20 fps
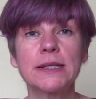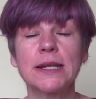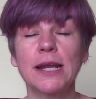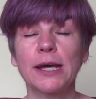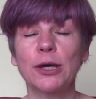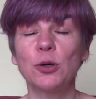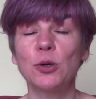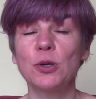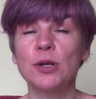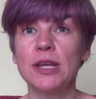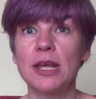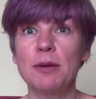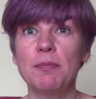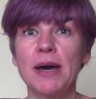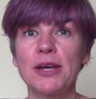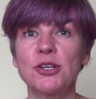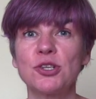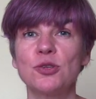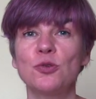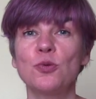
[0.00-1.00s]
and I couldn't
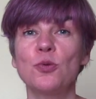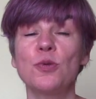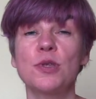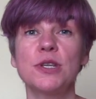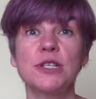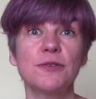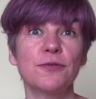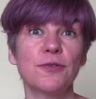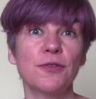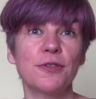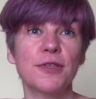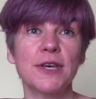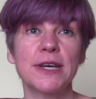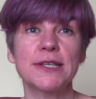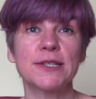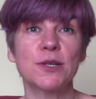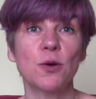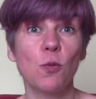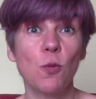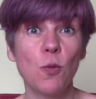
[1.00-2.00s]
imagine all the different
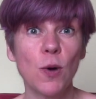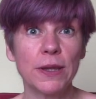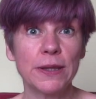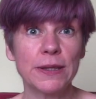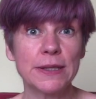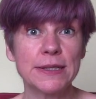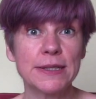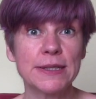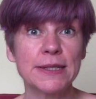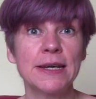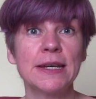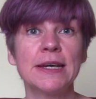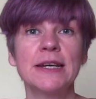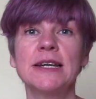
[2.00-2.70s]
things at once,